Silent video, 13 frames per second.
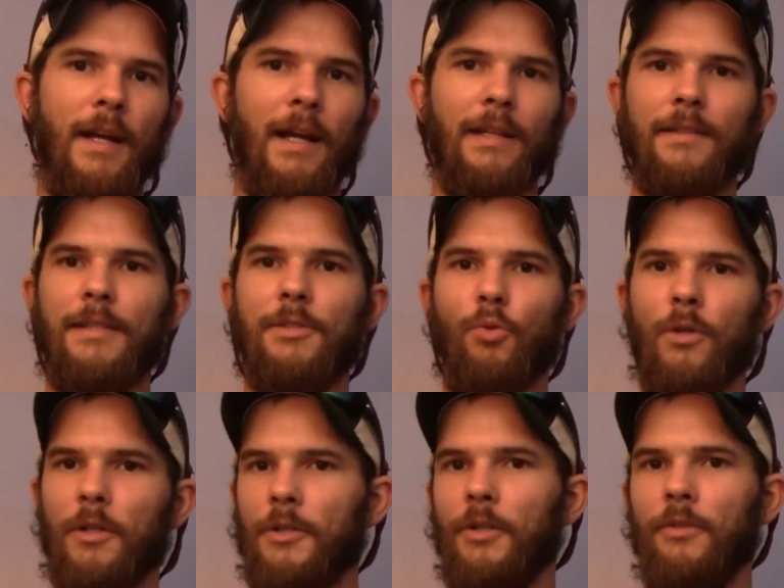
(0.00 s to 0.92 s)
at least
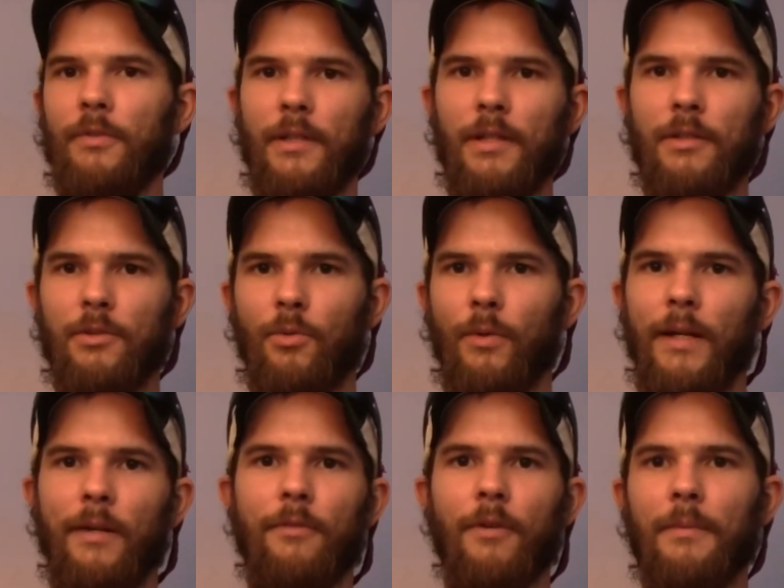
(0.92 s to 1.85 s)
1 or 2 videos a
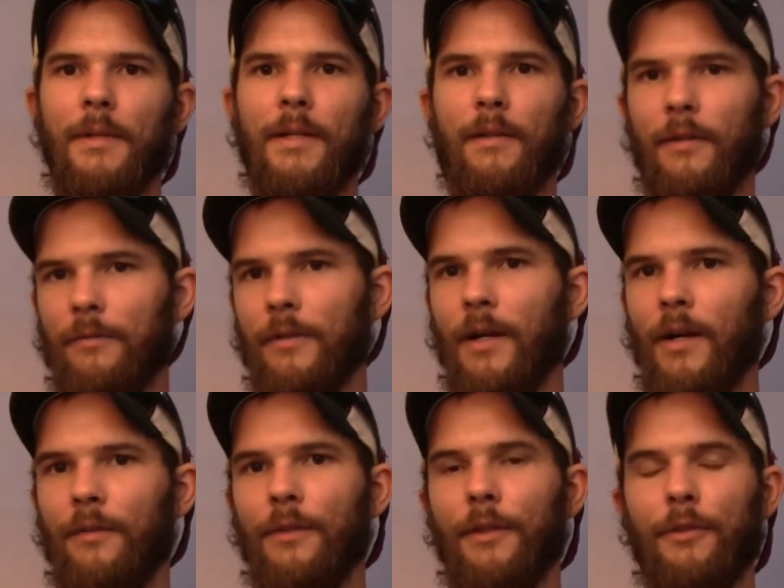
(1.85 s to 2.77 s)
week from me, if
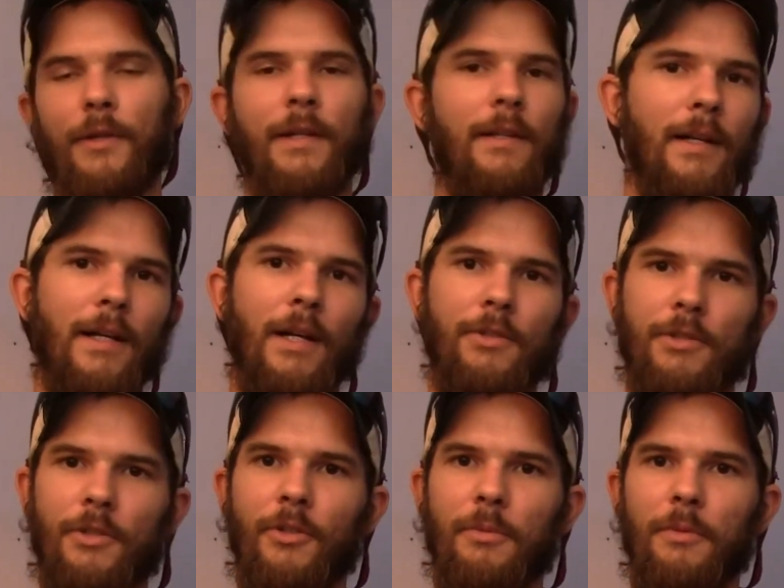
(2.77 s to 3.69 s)
not the 3 like I was
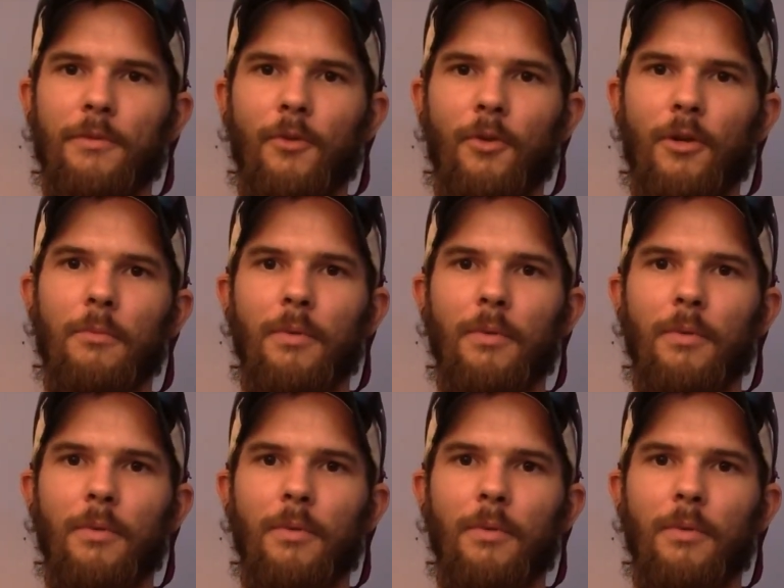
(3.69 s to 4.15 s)
doing before.